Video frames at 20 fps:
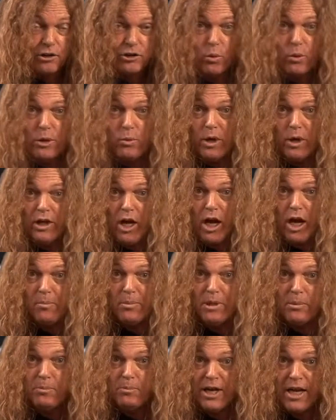So we went
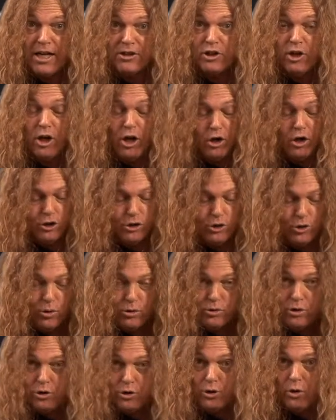up in pitch,
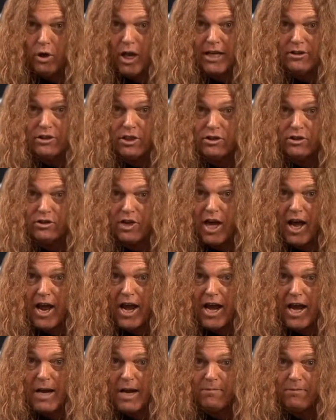use, utilize the
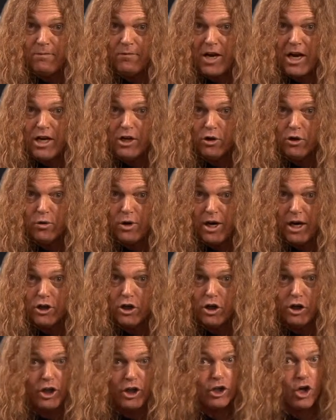same fingering.
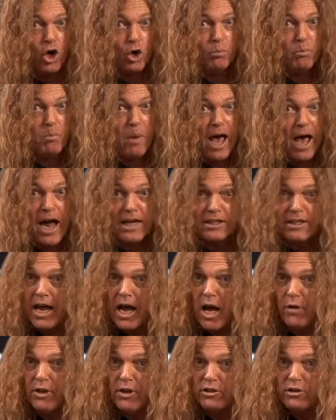You're gonna go back
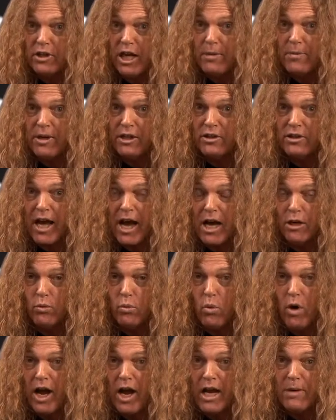down the same exact
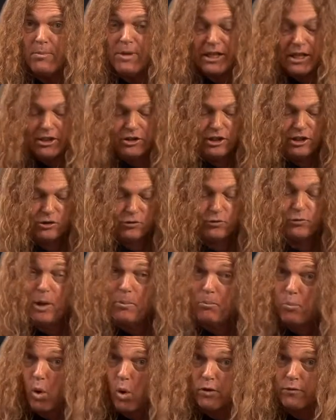way because it's
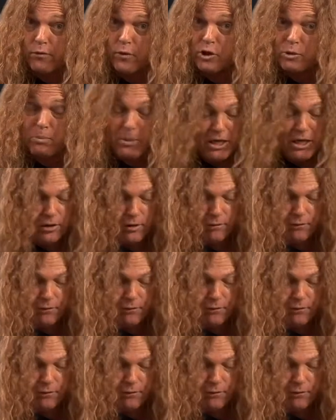important for speed in the